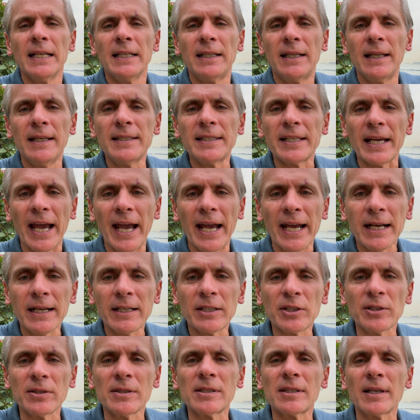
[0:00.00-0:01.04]
These
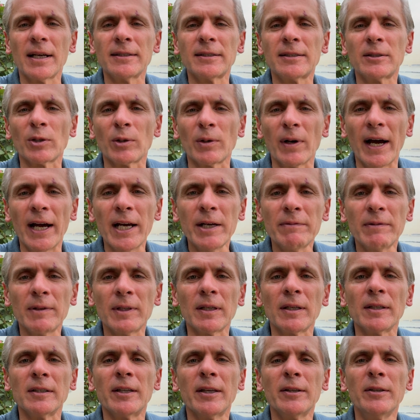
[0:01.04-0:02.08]
actions are
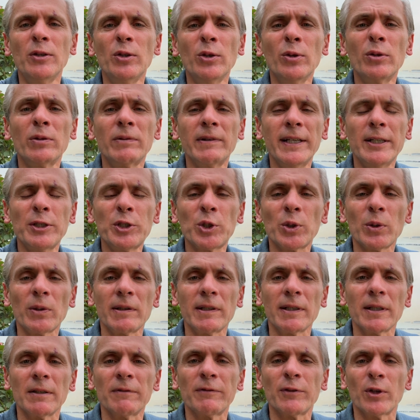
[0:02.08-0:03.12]
driving the new
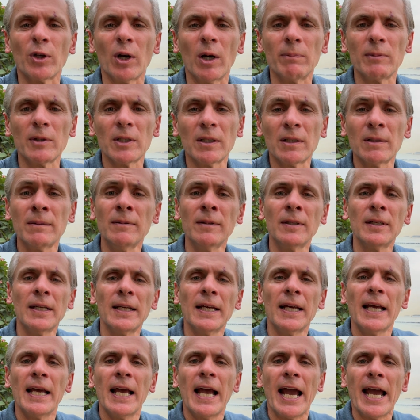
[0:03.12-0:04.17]
reshoring phenomenon
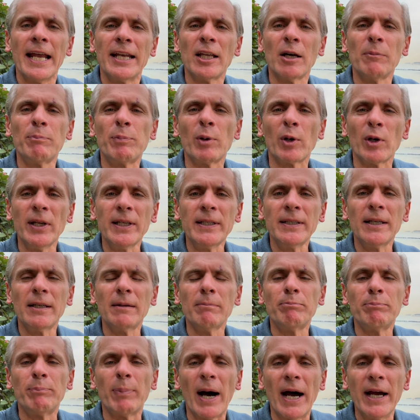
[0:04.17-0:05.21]
and are bringing
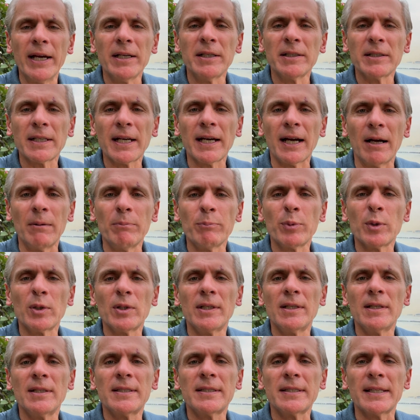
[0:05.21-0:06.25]
buyer
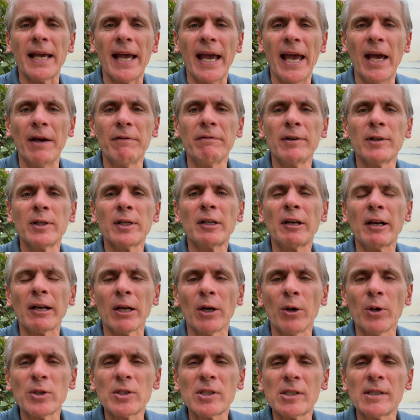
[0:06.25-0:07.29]
companies ever
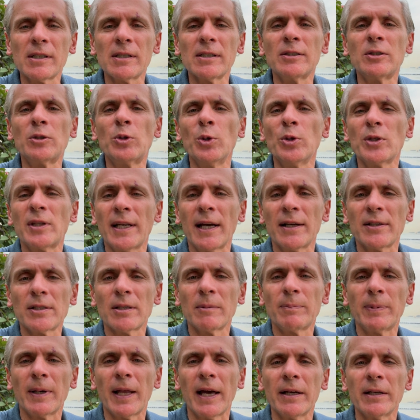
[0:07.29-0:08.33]
closer to their
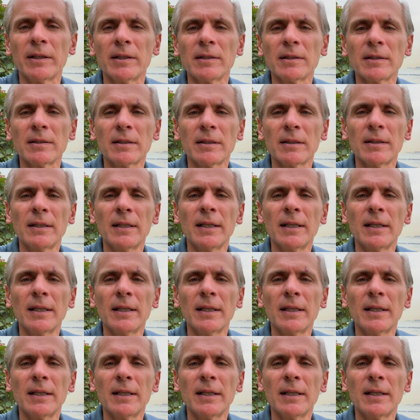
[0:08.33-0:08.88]
suppliers.